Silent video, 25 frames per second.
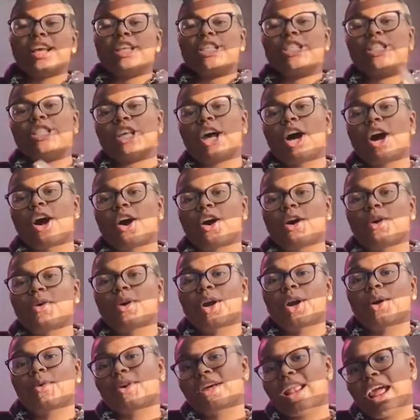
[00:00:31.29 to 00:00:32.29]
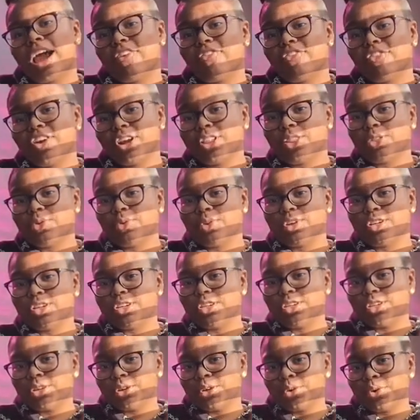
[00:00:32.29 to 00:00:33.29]
So, without further
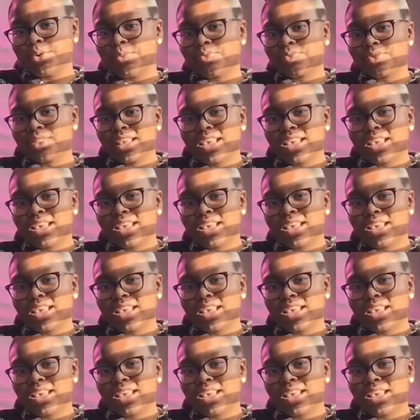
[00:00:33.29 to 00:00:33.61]
ado,